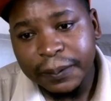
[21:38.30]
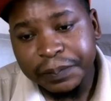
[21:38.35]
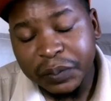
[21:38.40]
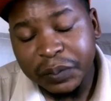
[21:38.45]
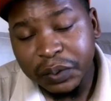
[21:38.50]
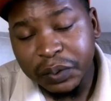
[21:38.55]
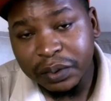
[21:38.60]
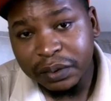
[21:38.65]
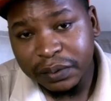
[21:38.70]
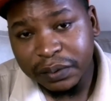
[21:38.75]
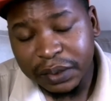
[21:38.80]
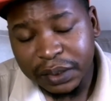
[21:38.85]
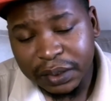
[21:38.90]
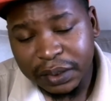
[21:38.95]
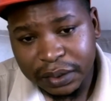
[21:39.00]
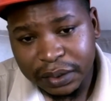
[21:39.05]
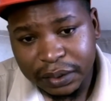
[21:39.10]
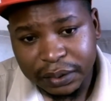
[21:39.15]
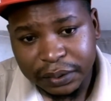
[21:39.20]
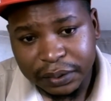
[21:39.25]

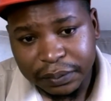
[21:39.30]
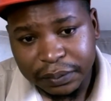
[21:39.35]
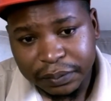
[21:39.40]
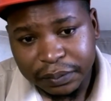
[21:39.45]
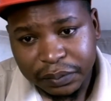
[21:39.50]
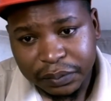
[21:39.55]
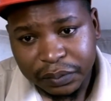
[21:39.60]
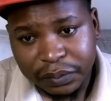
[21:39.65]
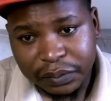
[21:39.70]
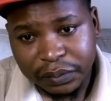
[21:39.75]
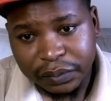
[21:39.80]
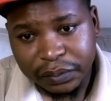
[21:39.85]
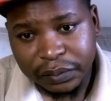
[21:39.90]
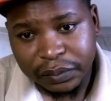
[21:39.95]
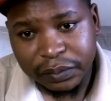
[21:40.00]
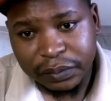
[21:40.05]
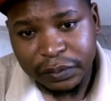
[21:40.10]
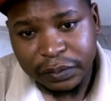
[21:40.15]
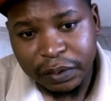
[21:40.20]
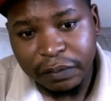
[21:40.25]
university
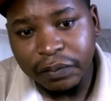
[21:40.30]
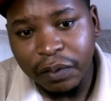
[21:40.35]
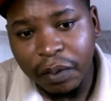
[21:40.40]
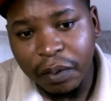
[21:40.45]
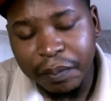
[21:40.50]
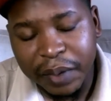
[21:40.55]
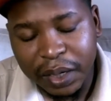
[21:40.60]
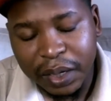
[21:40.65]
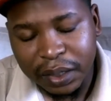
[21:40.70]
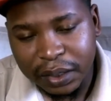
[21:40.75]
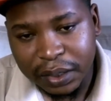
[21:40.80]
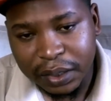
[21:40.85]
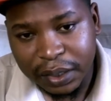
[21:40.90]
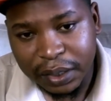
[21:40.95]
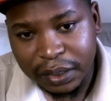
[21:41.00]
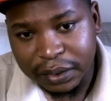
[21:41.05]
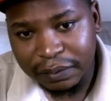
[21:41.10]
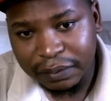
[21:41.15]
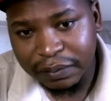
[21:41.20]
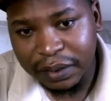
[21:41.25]
for many
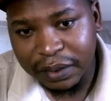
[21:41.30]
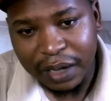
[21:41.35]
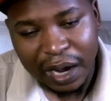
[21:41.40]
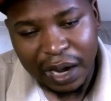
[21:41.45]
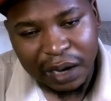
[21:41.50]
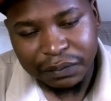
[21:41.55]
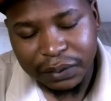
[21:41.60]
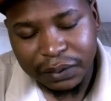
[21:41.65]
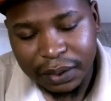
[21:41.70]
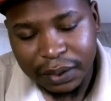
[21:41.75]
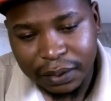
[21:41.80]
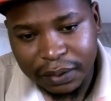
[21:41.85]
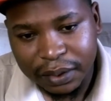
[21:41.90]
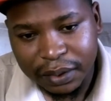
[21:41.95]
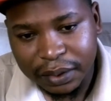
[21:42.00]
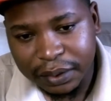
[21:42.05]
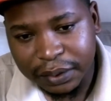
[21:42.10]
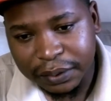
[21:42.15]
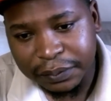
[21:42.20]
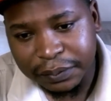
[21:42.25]
years, even after
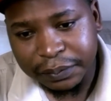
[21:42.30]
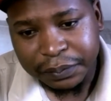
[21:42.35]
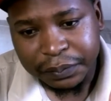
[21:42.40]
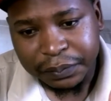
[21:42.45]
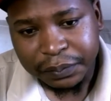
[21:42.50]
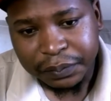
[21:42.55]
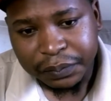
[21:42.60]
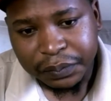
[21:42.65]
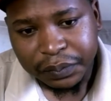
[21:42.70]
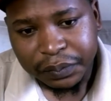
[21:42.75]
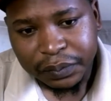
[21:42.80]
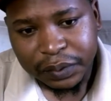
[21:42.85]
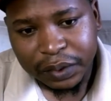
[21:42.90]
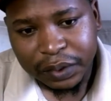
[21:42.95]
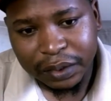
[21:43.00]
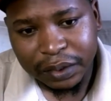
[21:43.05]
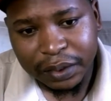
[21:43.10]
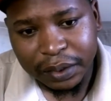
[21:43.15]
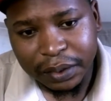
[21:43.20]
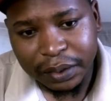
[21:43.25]
the
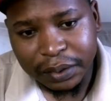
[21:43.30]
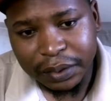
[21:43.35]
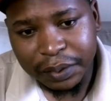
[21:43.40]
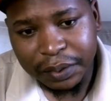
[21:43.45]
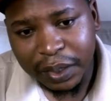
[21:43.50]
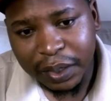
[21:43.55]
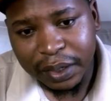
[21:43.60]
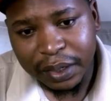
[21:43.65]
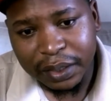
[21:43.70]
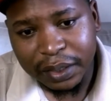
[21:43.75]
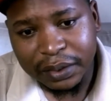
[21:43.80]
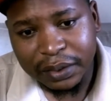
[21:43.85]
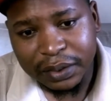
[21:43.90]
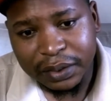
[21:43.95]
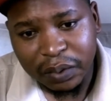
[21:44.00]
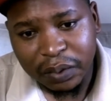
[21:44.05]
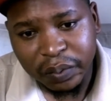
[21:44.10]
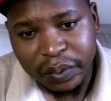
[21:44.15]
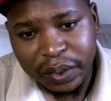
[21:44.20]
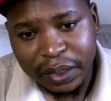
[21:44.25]
independence
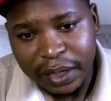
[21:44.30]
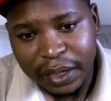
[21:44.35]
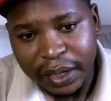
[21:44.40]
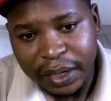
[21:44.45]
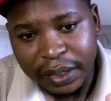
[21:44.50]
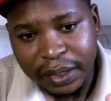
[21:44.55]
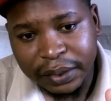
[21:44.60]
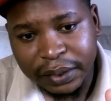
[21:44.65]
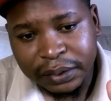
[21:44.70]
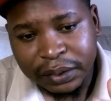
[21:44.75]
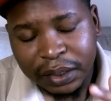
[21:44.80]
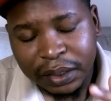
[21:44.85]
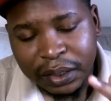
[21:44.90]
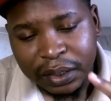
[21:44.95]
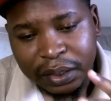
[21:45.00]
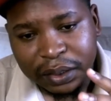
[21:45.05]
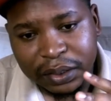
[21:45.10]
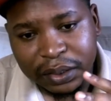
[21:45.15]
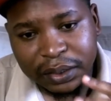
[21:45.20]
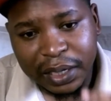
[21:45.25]
that we gained
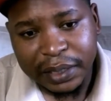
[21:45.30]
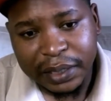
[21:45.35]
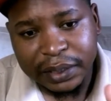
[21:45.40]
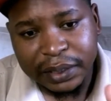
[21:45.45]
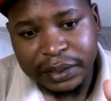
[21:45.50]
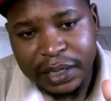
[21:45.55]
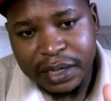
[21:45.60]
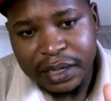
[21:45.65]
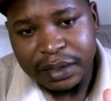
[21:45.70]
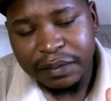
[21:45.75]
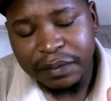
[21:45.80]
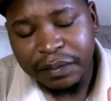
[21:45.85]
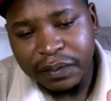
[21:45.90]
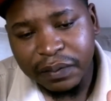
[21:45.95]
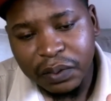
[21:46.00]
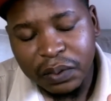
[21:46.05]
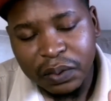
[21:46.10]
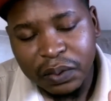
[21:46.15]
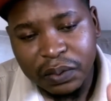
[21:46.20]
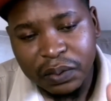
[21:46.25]
in
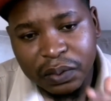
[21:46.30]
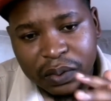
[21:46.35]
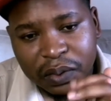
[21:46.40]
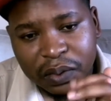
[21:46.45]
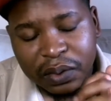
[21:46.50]
1994.